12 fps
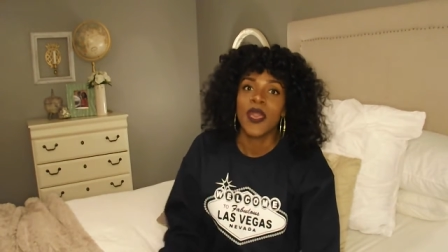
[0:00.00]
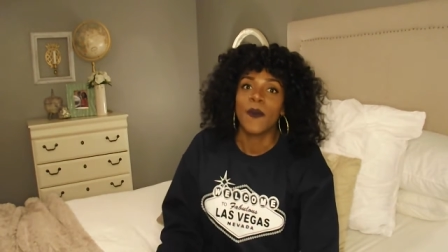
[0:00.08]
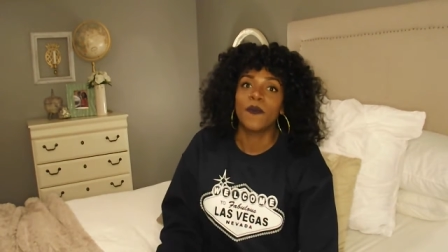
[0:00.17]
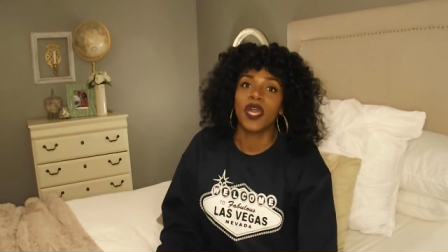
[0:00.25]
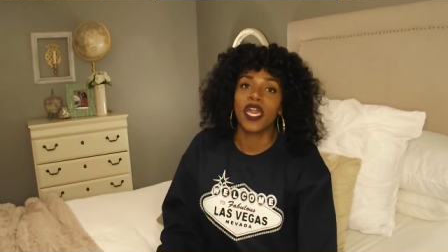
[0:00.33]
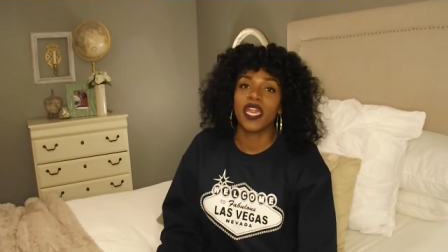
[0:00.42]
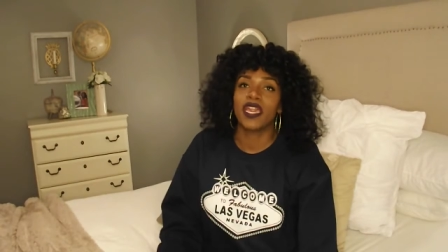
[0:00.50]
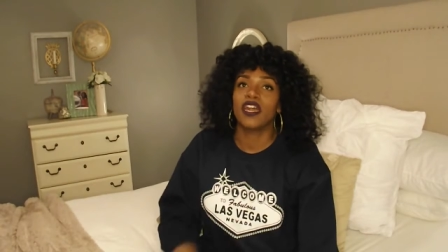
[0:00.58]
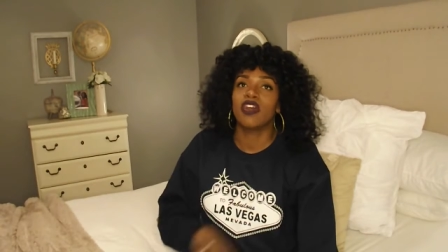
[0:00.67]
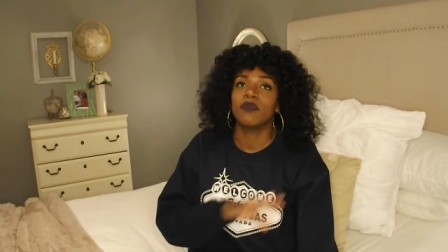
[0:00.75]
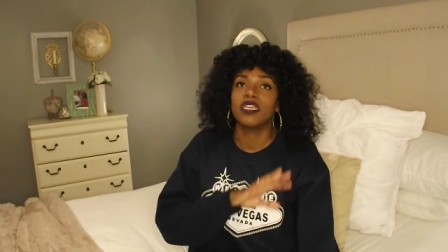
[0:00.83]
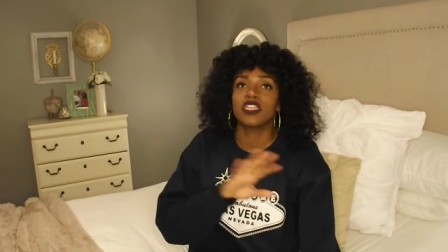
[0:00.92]
But
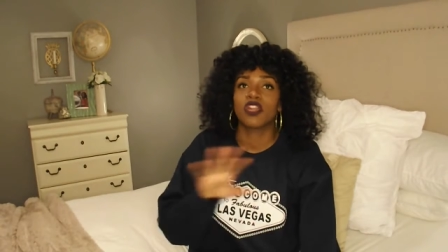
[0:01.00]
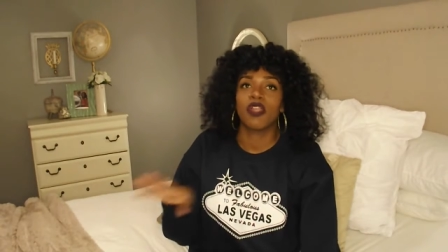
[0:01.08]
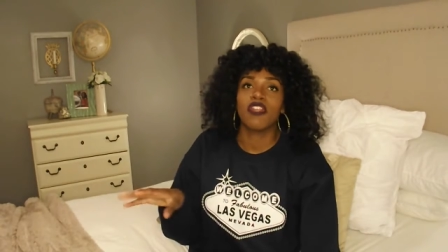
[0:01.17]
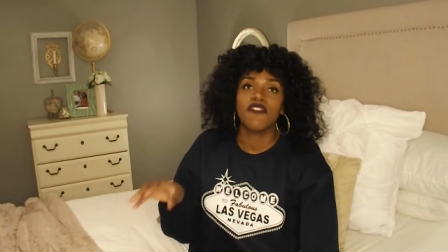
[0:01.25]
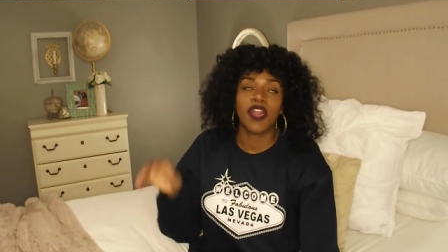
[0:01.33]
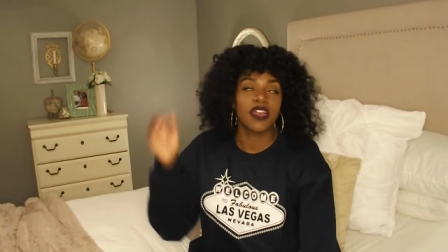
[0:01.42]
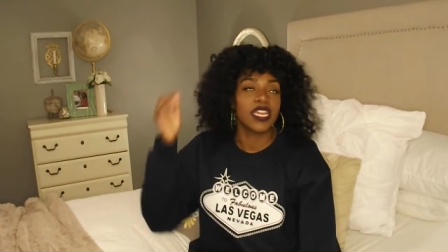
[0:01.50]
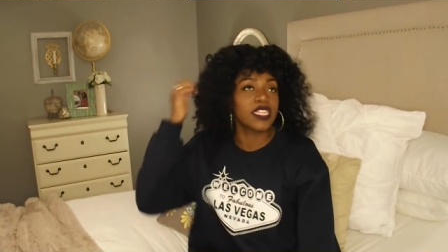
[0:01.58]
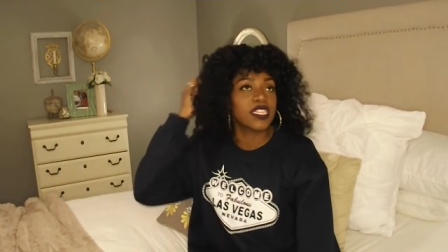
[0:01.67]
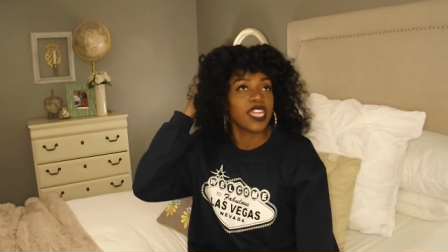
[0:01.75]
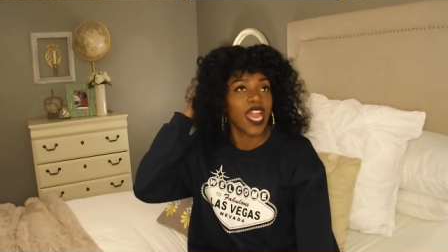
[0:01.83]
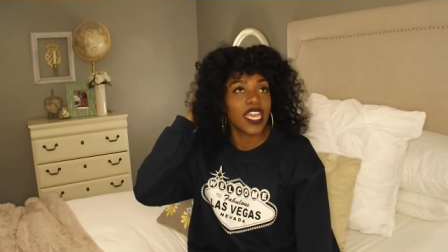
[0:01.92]
it's a great fountain.
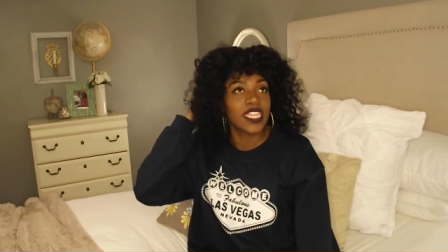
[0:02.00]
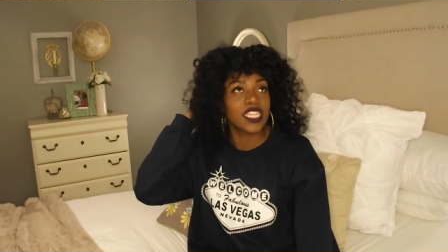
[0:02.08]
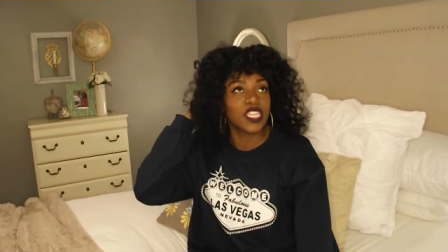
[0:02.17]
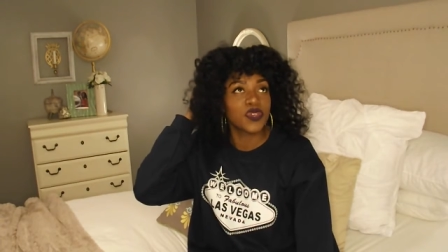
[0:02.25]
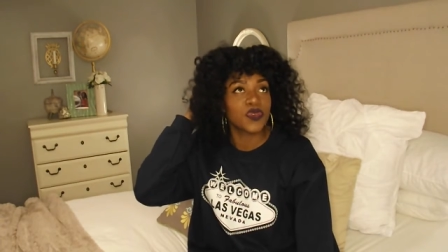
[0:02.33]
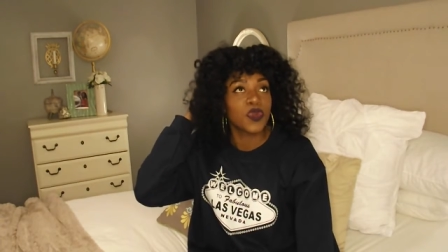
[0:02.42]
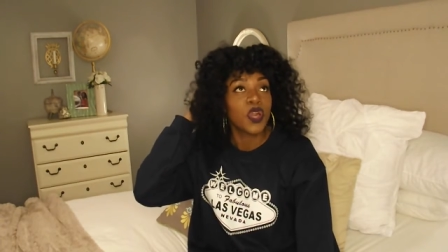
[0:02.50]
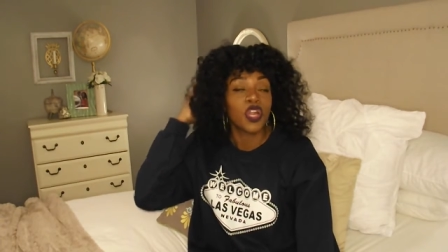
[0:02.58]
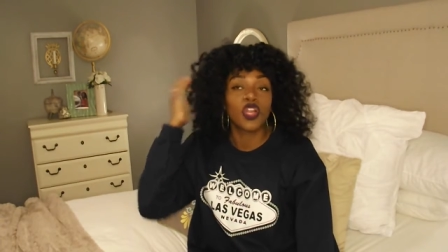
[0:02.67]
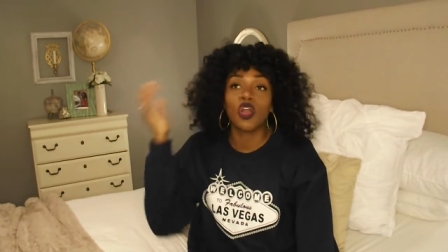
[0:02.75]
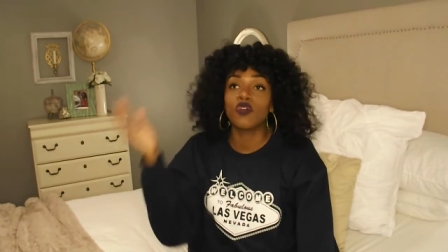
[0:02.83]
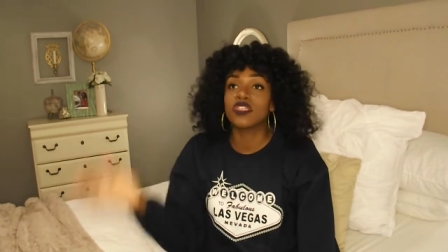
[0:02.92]
It's nice to
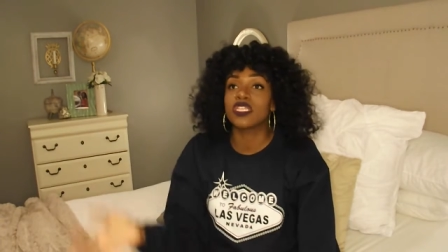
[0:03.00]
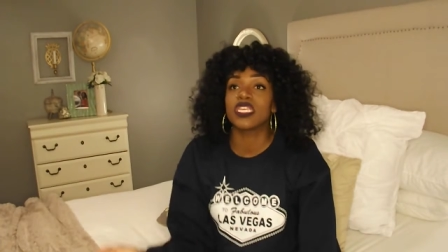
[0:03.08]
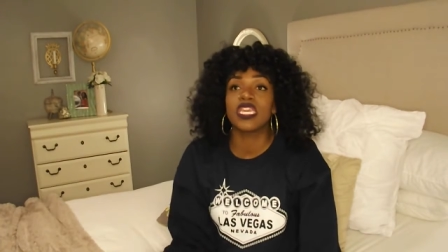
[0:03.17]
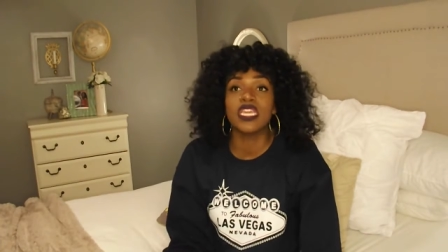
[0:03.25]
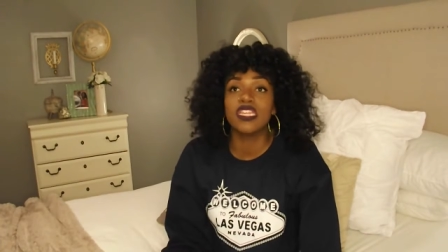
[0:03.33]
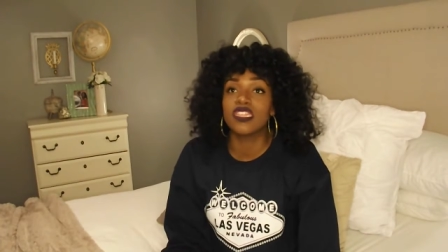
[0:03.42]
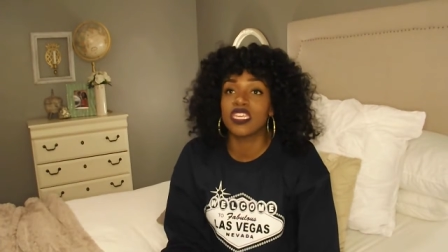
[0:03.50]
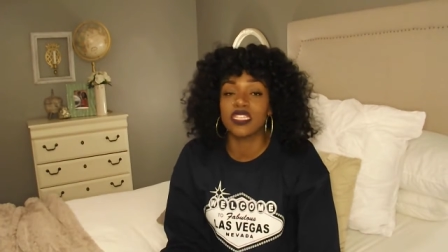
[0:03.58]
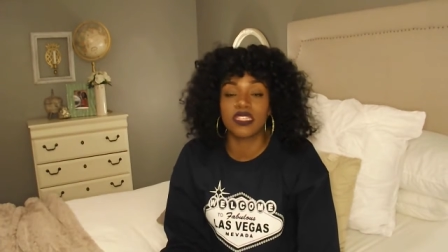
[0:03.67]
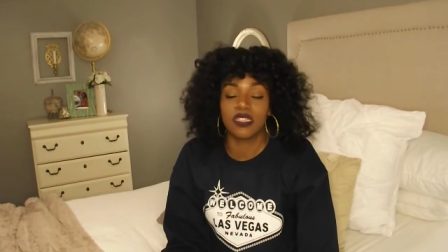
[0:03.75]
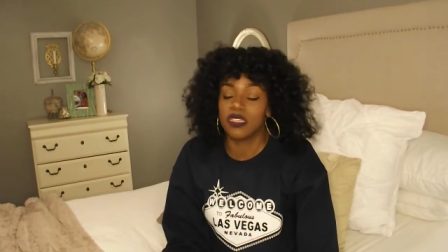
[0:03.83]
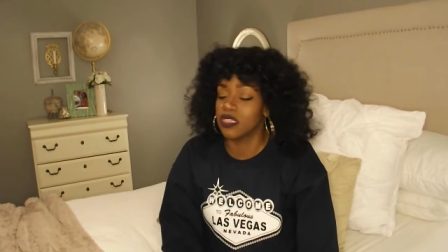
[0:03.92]
go see,
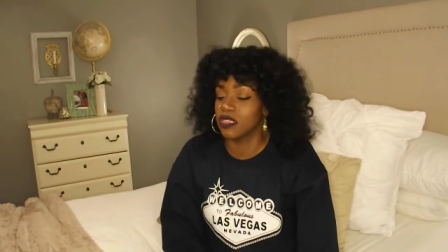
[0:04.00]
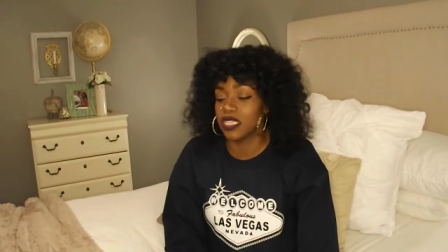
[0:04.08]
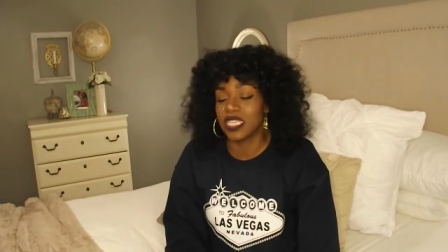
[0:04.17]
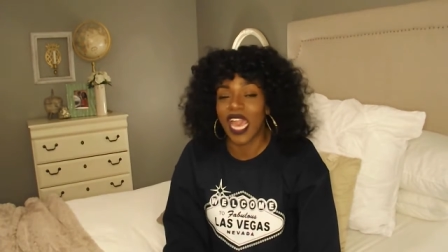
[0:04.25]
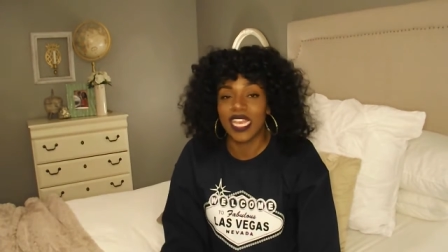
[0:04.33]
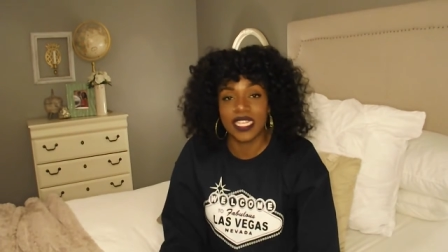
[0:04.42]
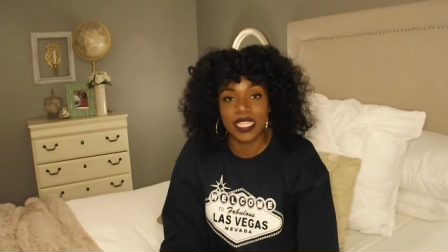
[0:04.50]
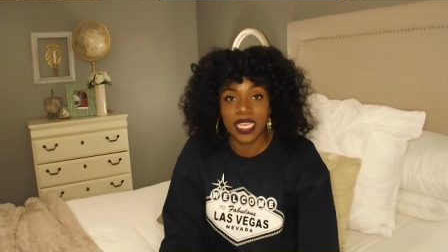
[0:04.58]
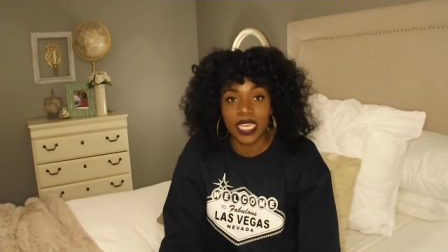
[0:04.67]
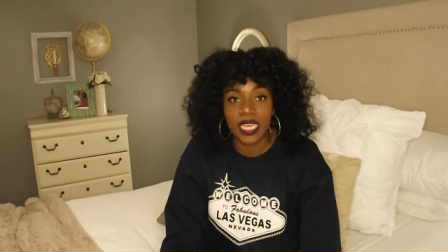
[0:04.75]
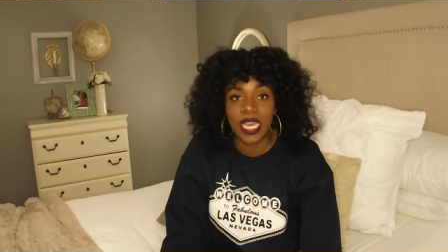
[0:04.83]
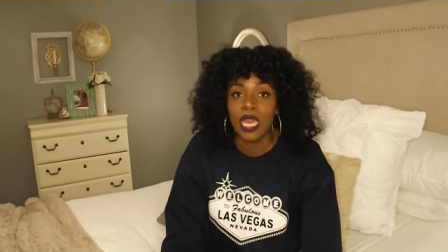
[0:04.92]
just
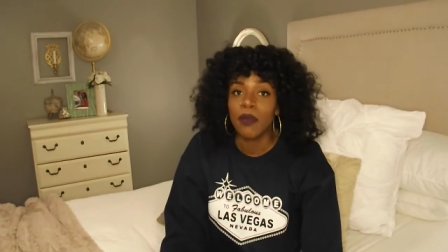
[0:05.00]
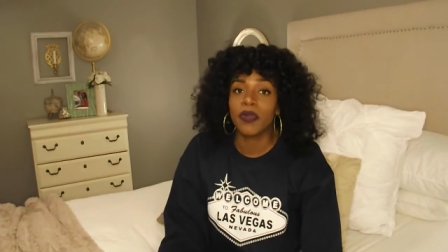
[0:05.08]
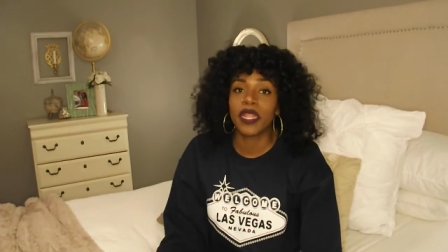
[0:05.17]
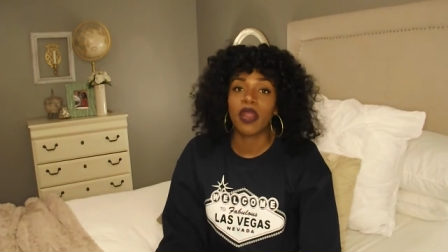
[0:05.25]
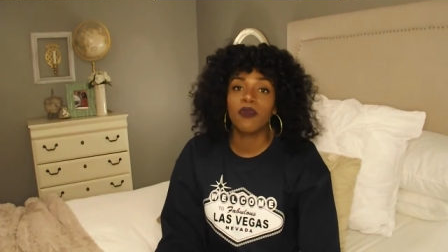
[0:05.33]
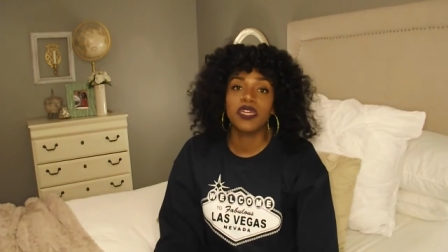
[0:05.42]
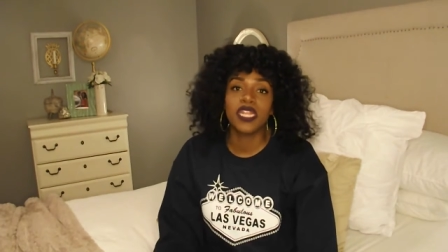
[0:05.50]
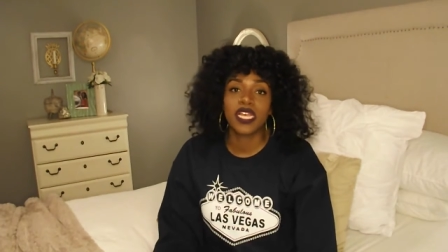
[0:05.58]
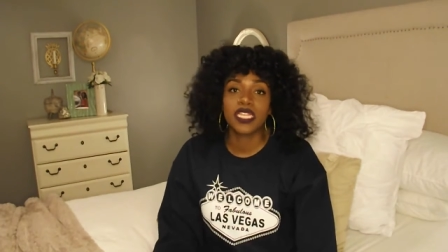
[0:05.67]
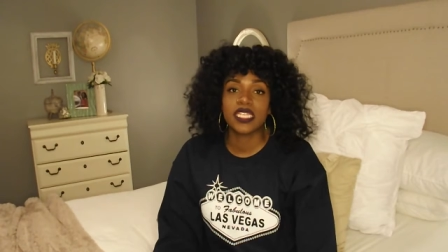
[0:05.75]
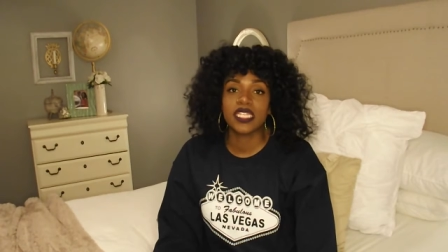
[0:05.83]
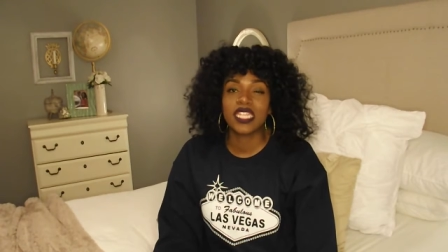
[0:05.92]
sightseeing, but I would
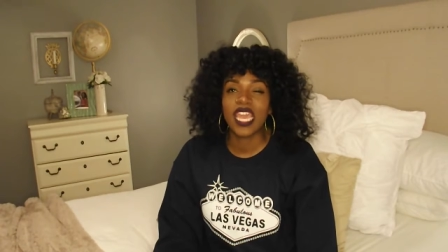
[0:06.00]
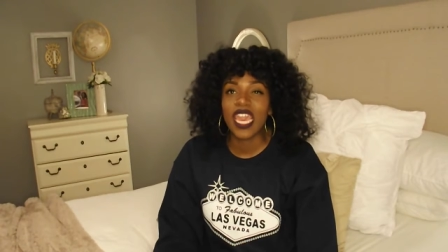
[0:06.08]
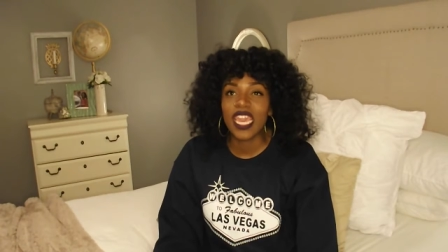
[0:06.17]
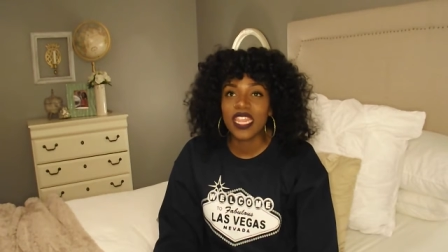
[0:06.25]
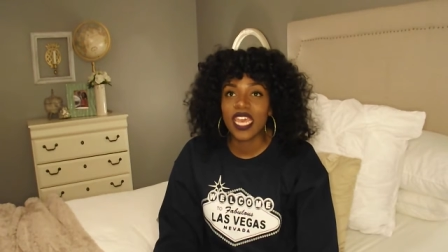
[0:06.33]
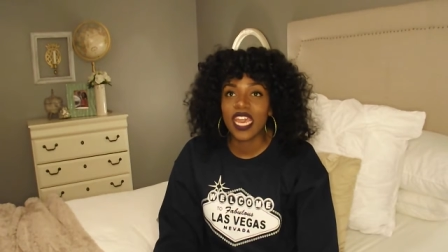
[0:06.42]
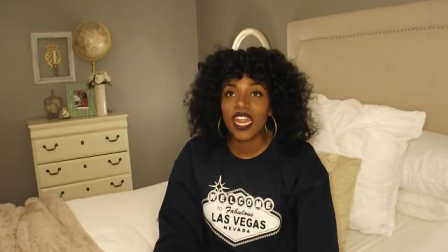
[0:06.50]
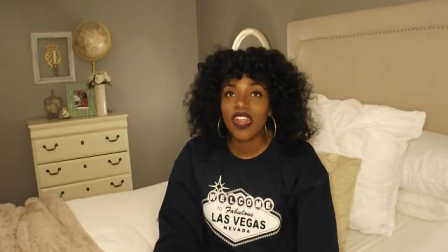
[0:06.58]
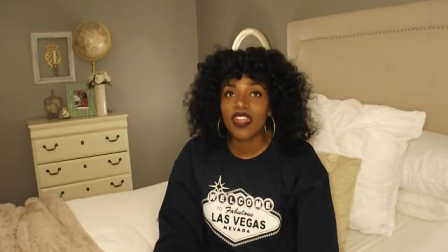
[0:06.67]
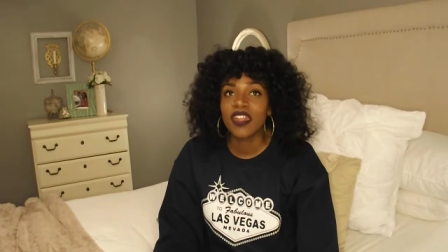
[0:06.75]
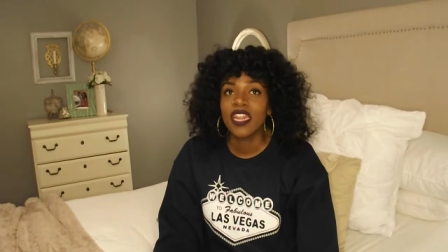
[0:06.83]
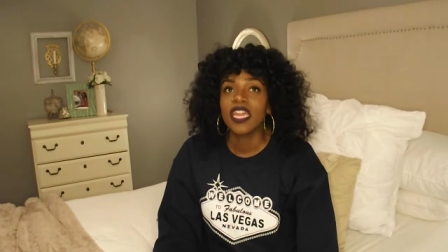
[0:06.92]
not stay there